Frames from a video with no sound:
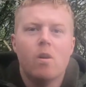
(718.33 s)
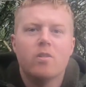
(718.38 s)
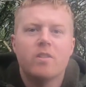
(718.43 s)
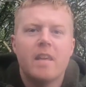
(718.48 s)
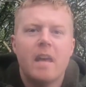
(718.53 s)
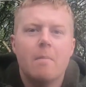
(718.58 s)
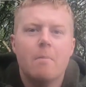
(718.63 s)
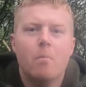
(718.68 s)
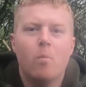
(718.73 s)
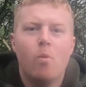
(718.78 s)
I was
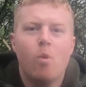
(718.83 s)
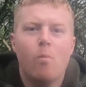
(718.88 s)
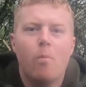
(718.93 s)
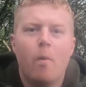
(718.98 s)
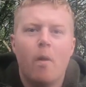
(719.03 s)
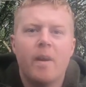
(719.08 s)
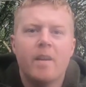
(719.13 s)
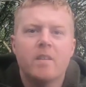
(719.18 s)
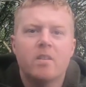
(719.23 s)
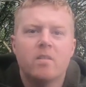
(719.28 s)
getting more
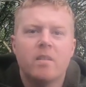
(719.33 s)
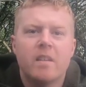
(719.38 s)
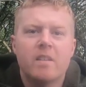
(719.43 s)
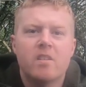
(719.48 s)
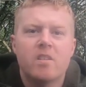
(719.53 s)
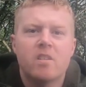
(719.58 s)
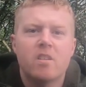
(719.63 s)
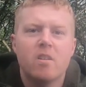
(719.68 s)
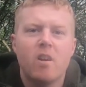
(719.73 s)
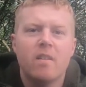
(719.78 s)
bites on that
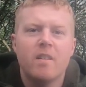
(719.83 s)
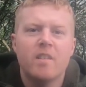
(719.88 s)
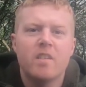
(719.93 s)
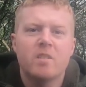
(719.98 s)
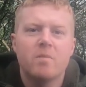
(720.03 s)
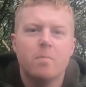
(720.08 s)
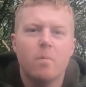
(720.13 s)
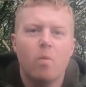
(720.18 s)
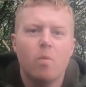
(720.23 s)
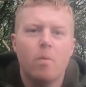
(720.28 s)
slightly
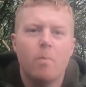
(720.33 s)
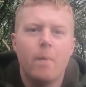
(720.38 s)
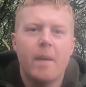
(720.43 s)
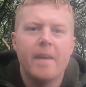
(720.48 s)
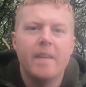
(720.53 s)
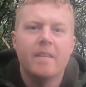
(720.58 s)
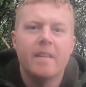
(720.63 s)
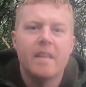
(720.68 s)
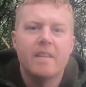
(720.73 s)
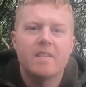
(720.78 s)
smaller
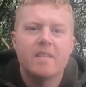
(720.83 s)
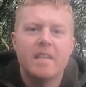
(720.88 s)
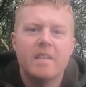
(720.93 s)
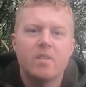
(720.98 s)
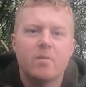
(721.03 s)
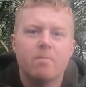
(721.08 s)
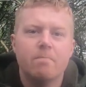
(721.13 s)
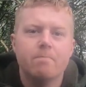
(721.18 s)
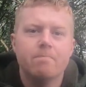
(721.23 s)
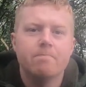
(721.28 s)
bait last
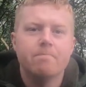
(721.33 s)
season.